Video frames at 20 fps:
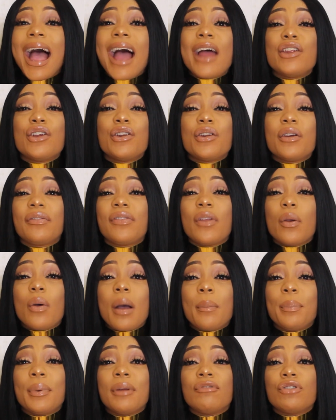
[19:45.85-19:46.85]
I don't know if they were
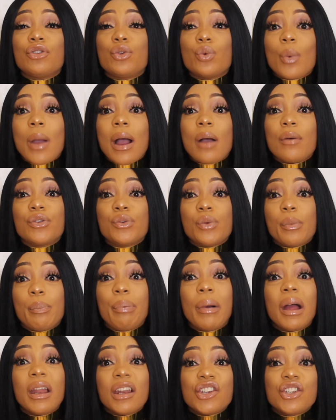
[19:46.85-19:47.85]
up every 2 hours to
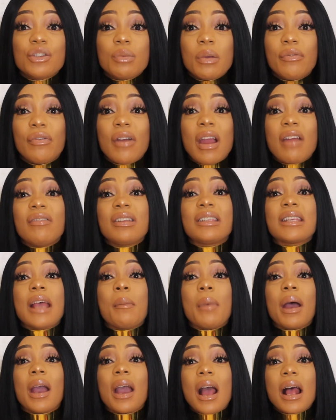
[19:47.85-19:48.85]
punish me for every
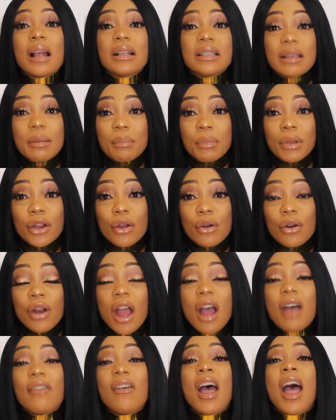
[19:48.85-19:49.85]
time I cut somebody on
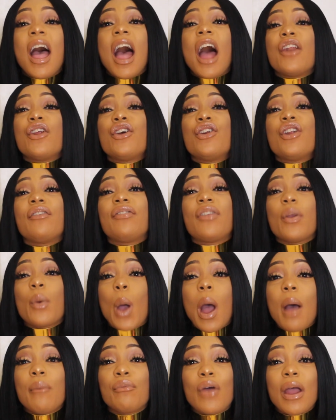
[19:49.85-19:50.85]
earth. I don't know if they
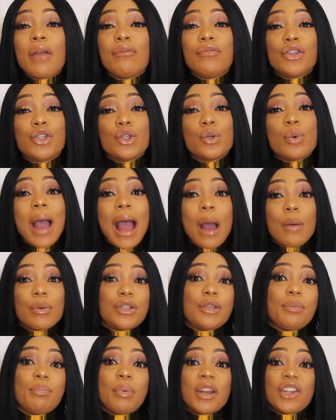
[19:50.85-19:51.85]
were up for every 2
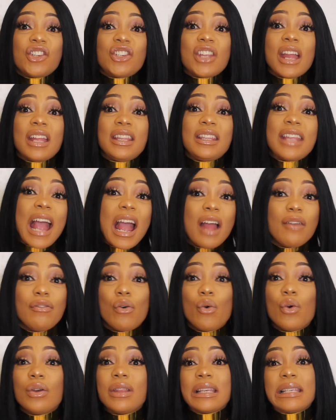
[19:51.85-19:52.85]
hours to punish their dad
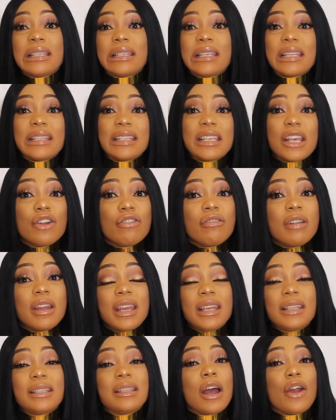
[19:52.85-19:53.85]
for all the sins he
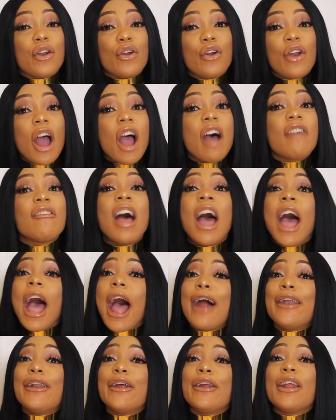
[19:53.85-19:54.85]
created, he's done on earth.
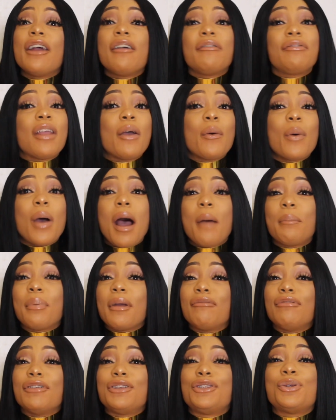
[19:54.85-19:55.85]
I don't know if they were up
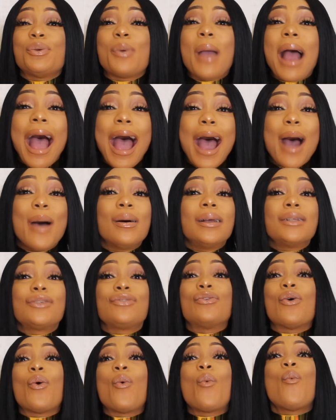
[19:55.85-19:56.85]
every 2
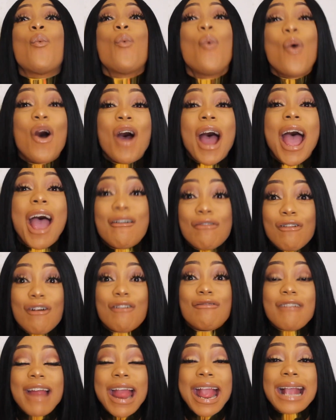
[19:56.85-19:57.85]
hours for
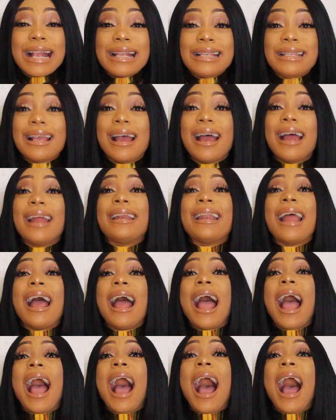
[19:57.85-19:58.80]
whatever reason.